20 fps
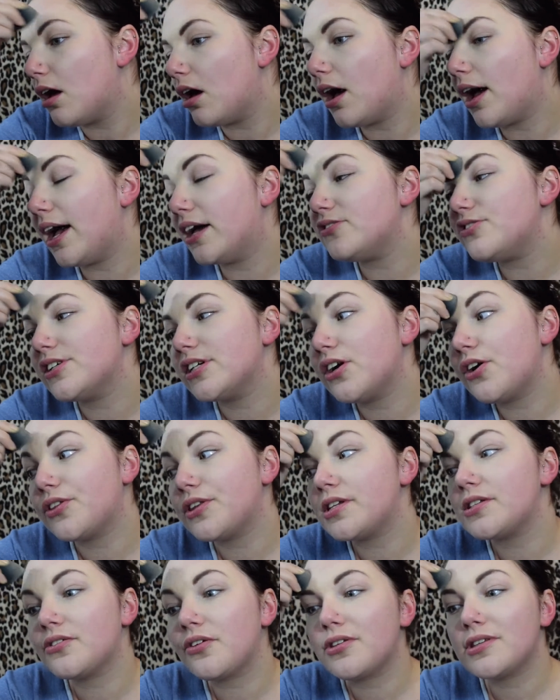I actually got
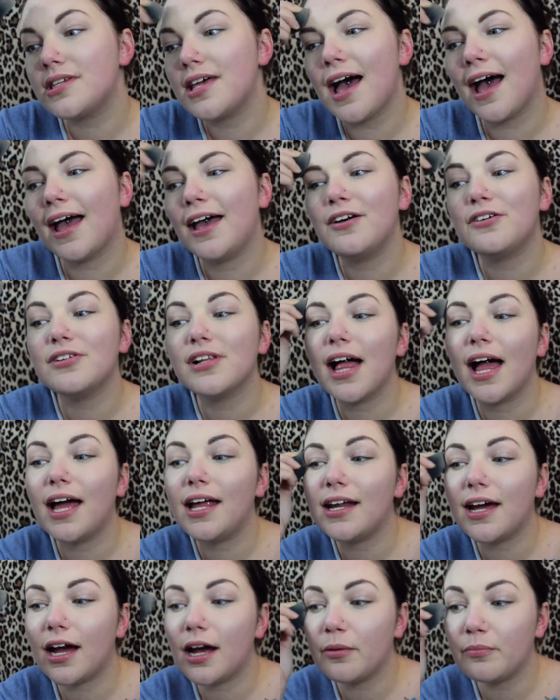these on sale
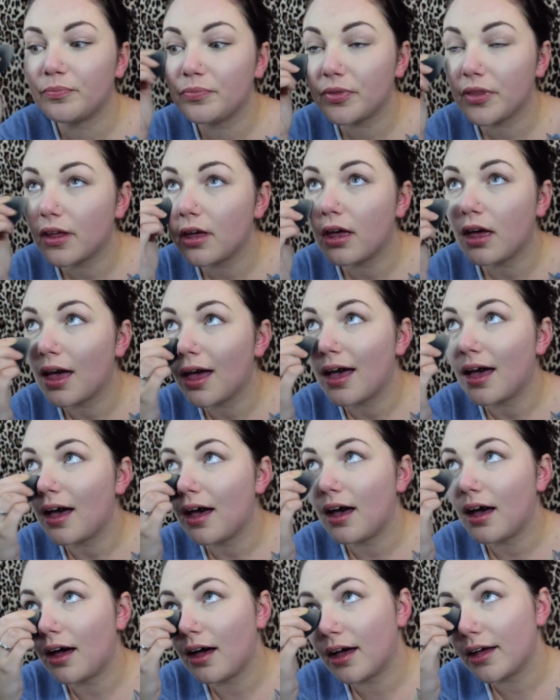at
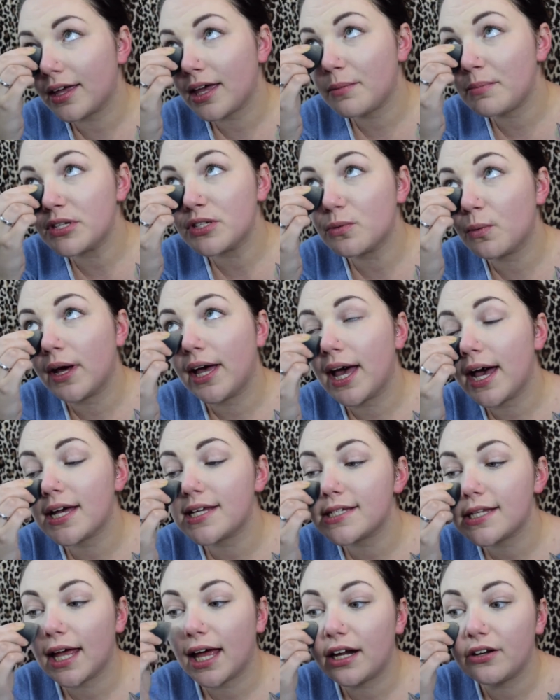Chemist
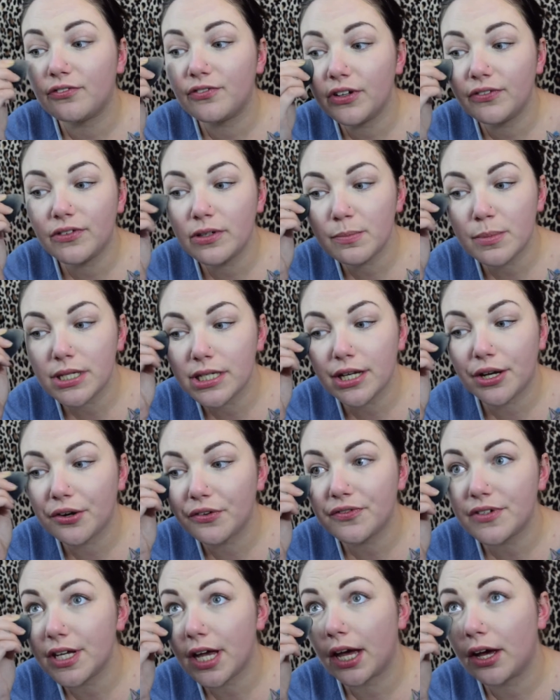Warehouse. They had a 50%
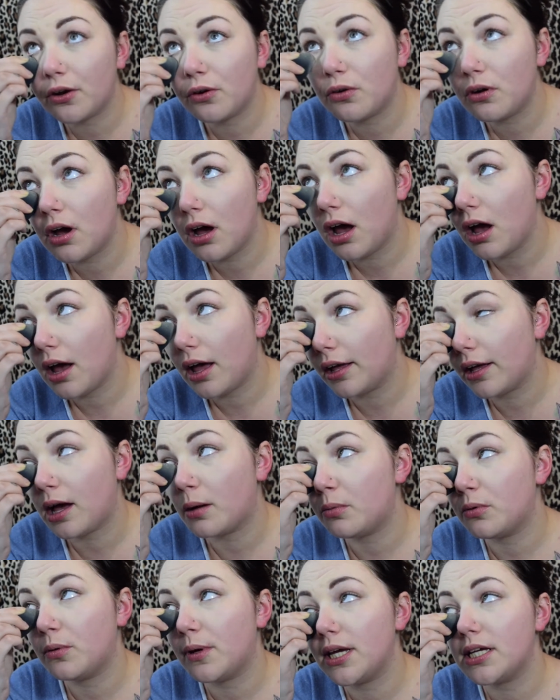off sale a
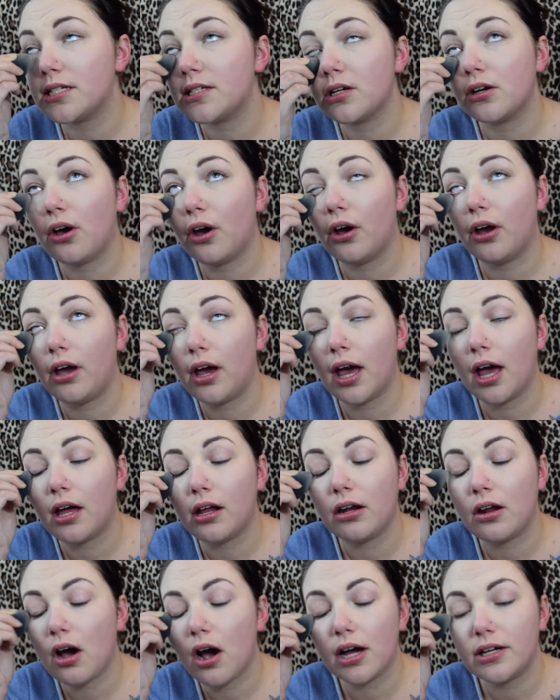couple weeks ago,
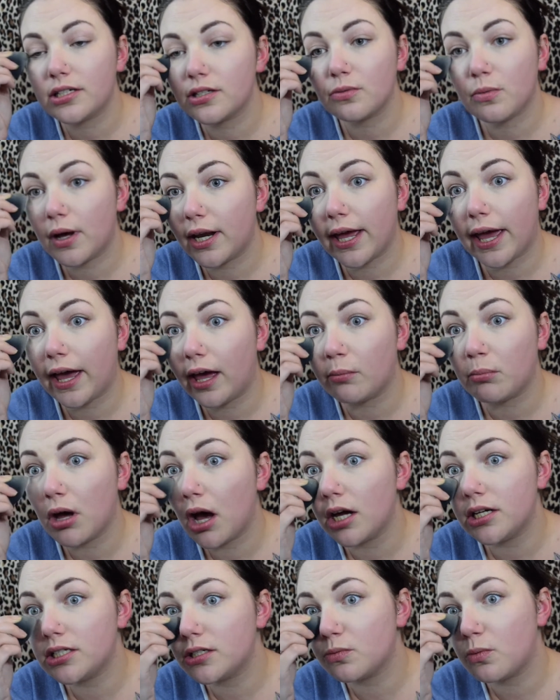and I just went ham.
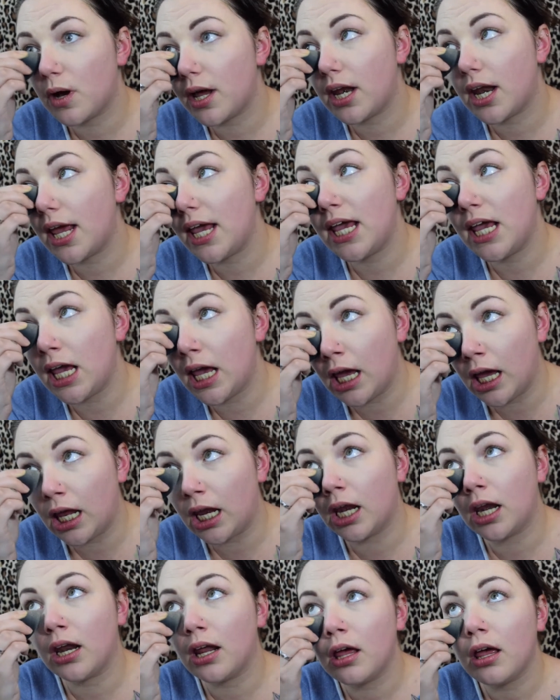I just went
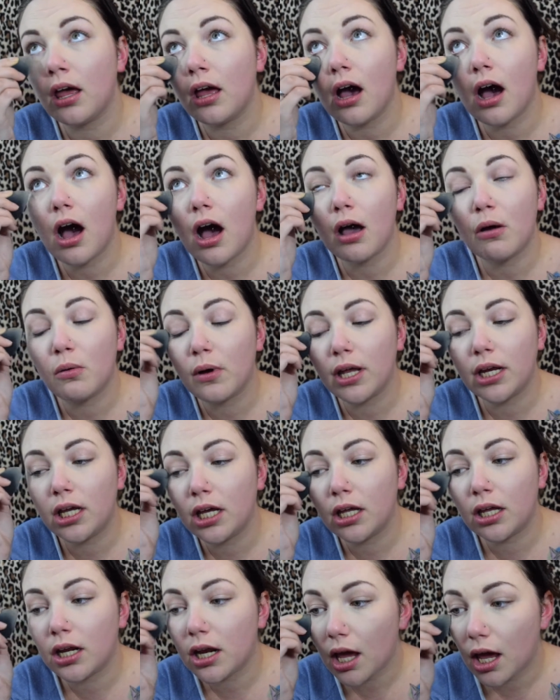in. I went
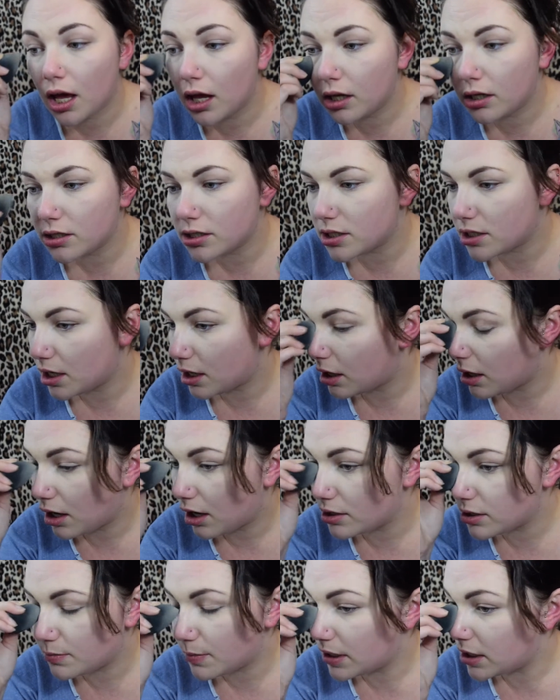in and
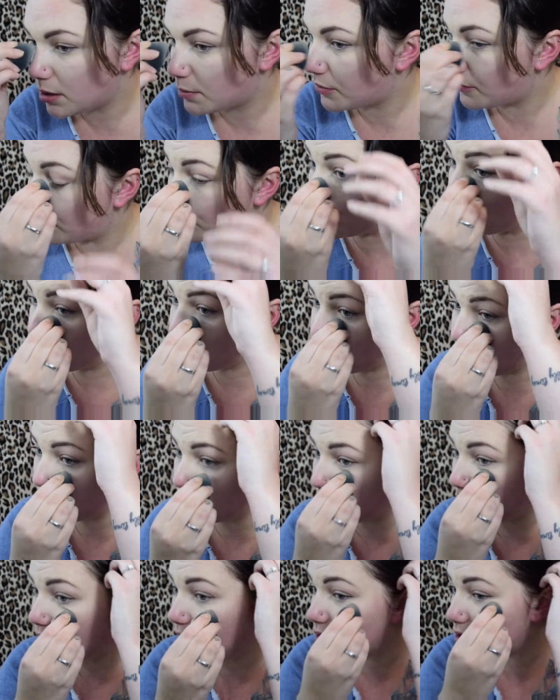I spent up a
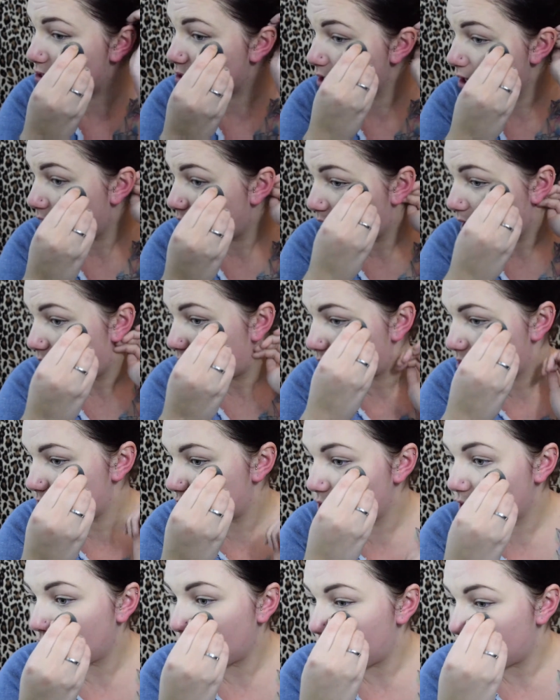fortune, because it's
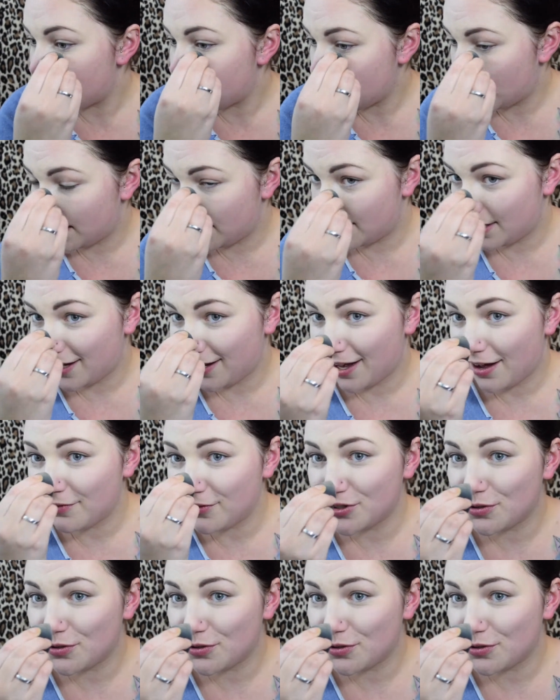not every day that they have a